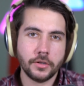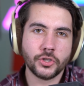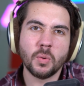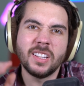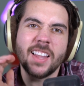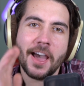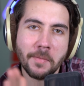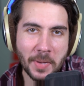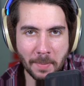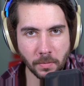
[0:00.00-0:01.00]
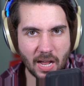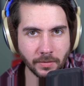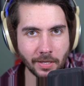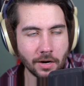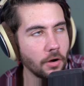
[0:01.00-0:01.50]
So a lot of people
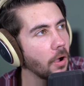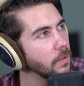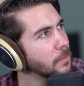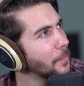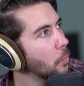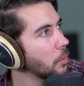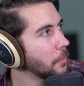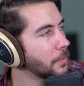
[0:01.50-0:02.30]
out there all around the world